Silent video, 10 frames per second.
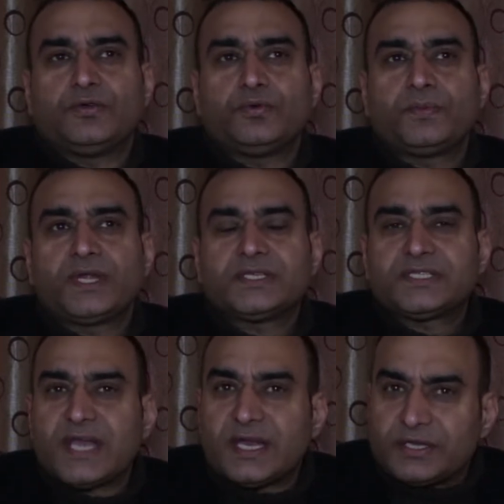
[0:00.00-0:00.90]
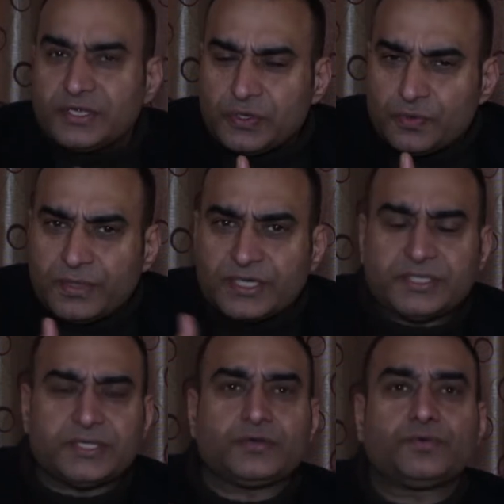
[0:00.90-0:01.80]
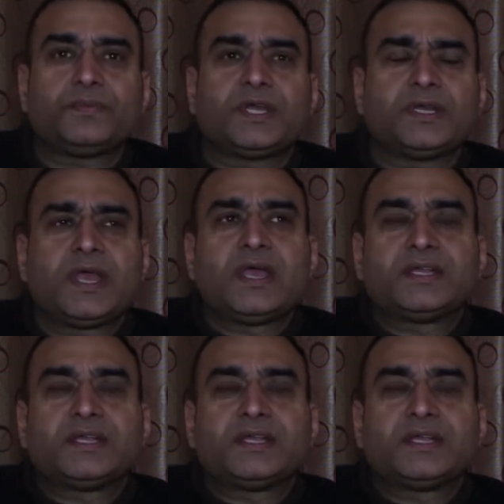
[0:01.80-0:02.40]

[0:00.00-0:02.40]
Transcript: humans and human to human